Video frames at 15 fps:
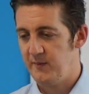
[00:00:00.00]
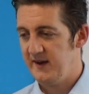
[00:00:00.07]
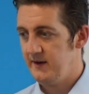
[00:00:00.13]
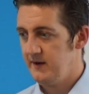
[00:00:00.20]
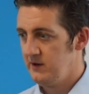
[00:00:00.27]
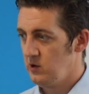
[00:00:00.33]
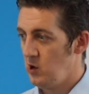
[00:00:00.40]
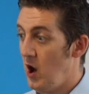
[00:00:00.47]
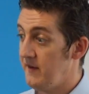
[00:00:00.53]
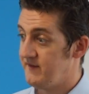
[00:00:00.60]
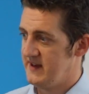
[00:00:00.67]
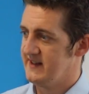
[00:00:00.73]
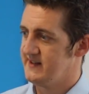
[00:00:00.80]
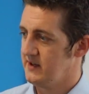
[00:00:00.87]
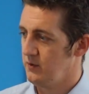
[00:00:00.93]
been live
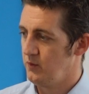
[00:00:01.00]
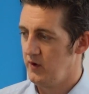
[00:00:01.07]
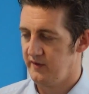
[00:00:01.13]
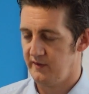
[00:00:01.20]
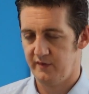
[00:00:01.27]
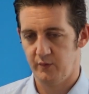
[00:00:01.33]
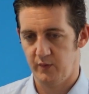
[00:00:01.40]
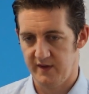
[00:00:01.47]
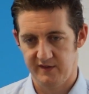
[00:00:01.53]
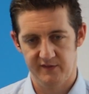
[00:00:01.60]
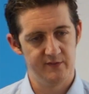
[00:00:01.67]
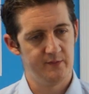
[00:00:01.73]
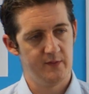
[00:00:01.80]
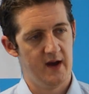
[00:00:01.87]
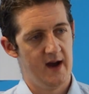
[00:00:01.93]
testing with
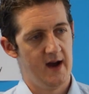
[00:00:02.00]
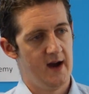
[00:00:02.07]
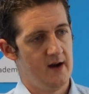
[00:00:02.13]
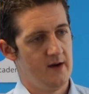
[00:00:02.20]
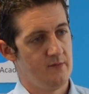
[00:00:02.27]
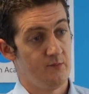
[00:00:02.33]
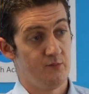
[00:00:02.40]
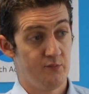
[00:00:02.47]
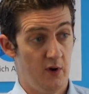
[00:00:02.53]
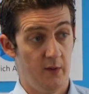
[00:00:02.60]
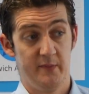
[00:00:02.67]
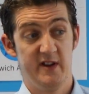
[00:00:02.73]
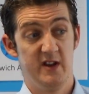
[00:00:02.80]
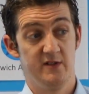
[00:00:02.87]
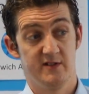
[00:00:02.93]

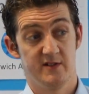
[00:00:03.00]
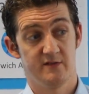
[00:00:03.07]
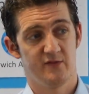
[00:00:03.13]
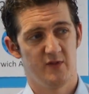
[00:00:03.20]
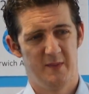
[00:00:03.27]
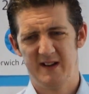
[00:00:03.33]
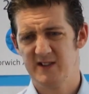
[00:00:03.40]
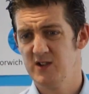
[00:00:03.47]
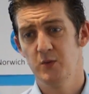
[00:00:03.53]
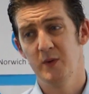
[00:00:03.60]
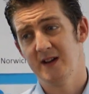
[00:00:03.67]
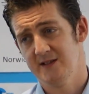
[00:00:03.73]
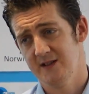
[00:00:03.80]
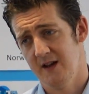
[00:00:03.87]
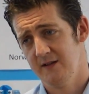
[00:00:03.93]
proper users for about 2
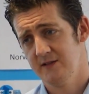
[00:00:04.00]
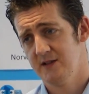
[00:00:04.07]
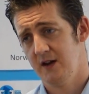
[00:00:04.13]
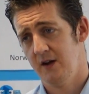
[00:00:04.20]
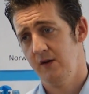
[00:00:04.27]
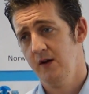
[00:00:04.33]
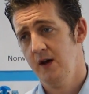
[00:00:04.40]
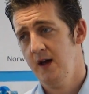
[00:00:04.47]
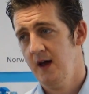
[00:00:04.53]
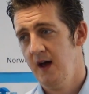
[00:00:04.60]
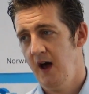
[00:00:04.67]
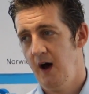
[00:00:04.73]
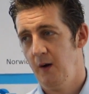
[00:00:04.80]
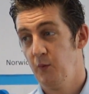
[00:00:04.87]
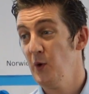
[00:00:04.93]
weeks now. So
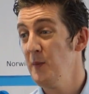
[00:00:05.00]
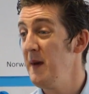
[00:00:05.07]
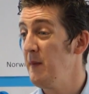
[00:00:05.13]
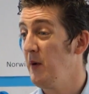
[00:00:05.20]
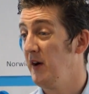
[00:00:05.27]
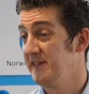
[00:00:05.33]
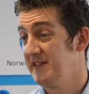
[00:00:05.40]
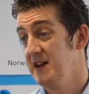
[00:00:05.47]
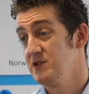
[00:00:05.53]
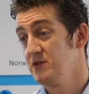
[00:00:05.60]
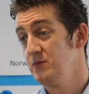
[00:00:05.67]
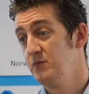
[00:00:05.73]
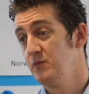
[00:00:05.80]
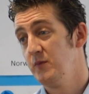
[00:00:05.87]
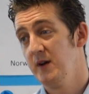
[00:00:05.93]
we're a bit behind schedule.
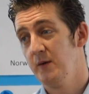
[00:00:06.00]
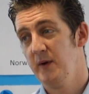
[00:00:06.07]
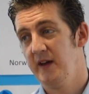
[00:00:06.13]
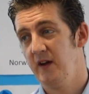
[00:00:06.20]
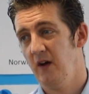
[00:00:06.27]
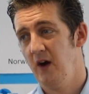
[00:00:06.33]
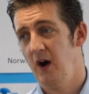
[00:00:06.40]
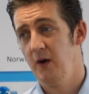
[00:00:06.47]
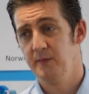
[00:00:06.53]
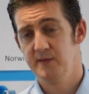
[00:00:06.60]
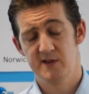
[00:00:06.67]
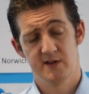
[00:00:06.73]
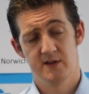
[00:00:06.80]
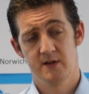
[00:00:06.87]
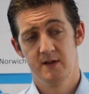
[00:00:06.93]
We kind of
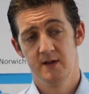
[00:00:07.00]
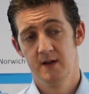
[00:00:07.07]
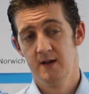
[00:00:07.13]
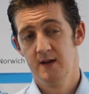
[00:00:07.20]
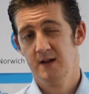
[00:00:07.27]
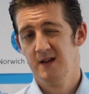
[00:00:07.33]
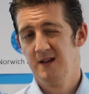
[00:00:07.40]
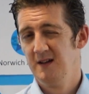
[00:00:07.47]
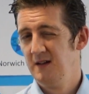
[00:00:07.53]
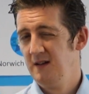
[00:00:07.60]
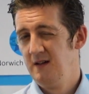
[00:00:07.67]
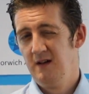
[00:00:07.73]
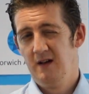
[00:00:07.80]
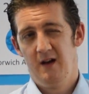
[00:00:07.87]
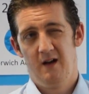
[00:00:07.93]
hoped
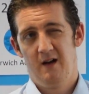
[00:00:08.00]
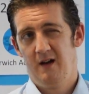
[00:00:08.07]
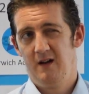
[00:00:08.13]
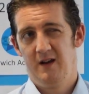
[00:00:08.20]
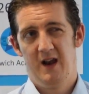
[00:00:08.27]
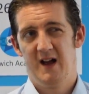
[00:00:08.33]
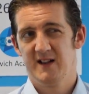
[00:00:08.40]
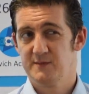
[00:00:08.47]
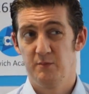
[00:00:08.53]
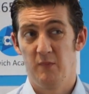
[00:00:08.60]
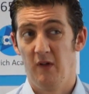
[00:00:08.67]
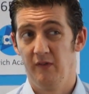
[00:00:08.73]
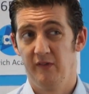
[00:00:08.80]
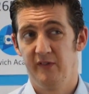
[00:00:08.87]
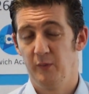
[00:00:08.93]
last
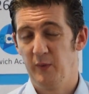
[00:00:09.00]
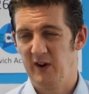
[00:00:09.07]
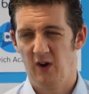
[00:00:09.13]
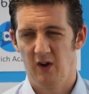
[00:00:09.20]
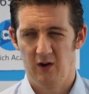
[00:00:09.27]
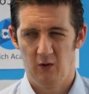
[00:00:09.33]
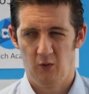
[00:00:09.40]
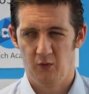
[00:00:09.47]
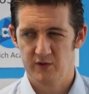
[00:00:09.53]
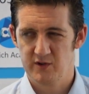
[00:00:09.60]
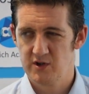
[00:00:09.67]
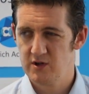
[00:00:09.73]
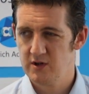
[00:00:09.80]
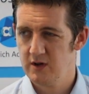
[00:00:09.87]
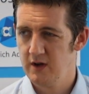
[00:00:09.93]
month we kind of
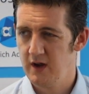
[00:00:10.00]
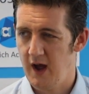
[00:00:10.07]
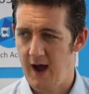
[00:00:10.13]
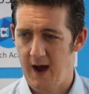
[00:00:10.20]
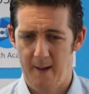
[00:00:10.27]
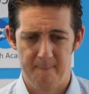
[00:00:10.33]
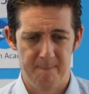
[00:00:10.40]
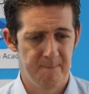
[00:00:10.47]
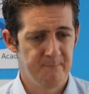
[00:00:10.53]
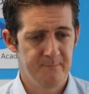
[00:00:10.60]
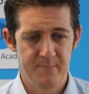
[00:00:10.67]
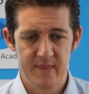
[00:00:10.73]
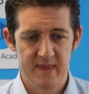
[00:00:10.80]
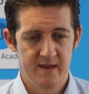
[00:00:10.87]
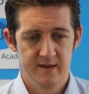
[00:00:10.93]
launch.
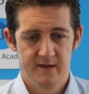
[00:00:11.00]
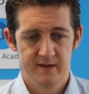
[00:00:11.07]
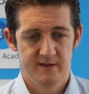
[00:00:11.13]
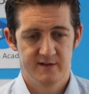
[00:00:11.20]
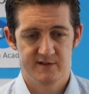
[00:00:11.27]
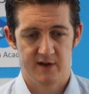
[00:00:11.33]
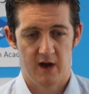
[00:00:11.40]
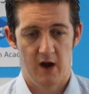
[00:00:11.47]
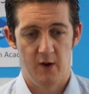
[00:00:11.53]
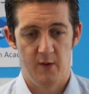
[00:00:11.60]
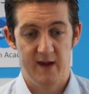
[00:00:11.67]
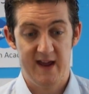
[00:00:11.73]
So